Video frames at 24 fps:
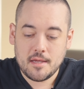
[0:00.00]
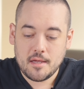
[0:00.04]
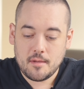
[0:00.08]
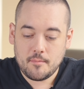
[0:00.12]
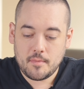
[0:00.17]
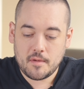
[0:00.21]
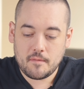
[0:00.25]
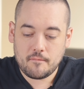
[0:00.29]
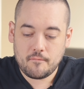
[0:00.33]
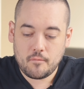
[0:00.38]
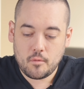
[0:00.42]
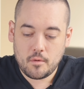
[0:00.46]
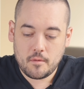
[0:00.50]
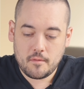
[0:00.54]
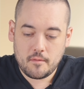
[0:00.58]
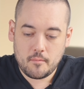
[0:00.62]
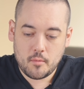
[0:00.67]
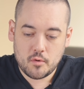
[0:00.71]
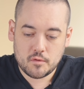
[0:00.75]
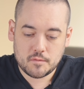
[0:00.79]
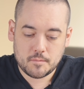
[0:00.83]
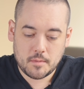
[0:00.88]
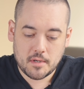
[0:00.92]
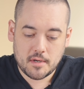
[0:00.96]
But for the
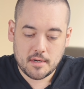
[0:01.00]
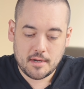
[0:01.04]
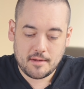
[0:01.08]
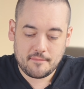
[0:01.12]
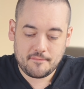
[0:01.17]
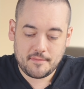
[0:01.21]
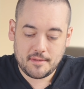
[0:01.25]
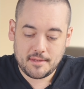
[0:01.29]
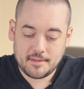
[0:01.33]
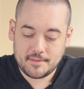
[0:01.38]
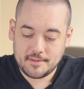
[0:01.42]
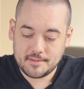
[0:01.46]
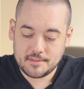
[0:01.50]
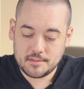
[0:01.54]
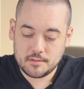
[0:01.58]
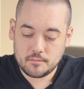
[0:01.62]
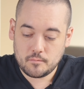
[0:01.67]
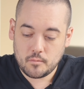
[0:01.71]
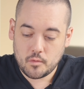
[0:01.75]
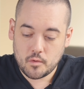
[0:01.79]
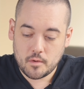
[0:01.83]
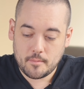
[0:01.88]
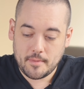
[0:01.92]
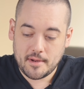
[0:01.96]
most part, I feel like this is
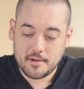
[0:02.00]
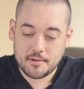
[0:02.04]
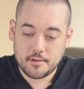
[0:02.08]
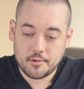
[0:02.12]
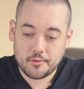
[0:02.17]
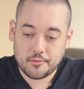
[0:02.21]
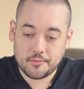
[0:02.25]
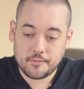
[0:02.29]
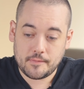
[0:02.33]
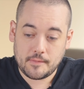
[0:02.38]
more about your